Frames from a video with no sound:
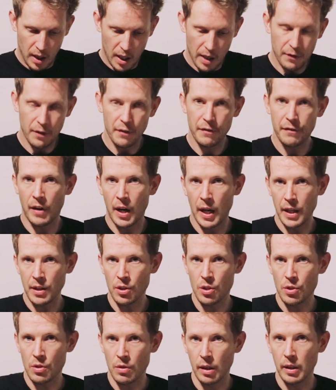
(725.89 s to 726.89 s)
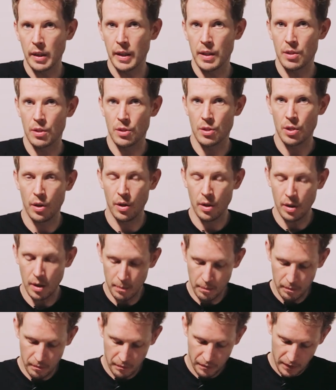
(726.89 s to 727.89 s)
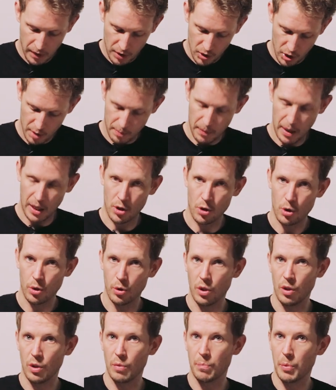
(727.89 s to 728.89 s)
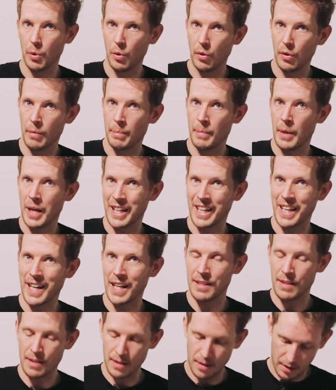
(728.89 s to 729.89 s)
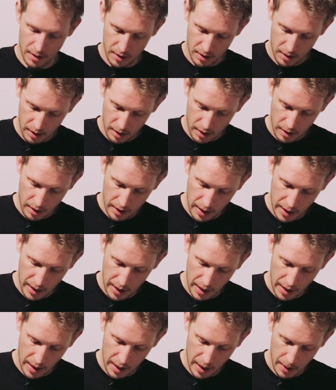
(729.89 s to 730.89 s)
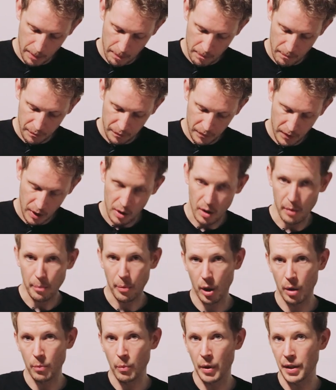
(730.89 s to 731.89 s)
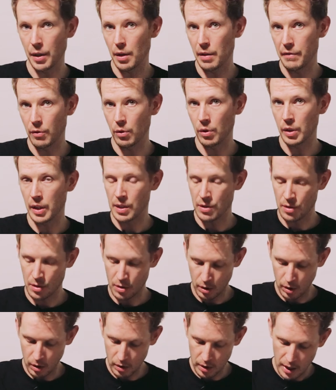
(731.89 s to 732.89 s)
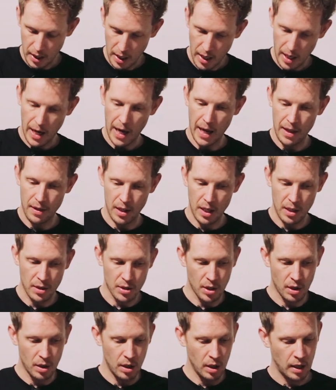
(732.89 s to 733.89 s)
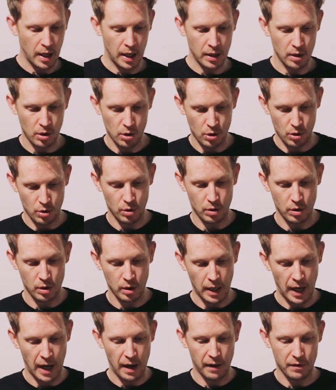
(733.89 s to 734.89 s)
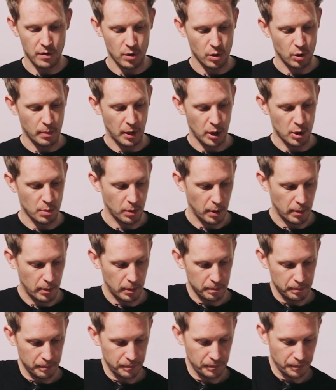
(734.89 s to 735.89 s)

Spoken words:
If you find you're struggling to turn them, just make sure you pull them against the bottom one that you've already installed, and then turn it, and you shouldn't have too much problem.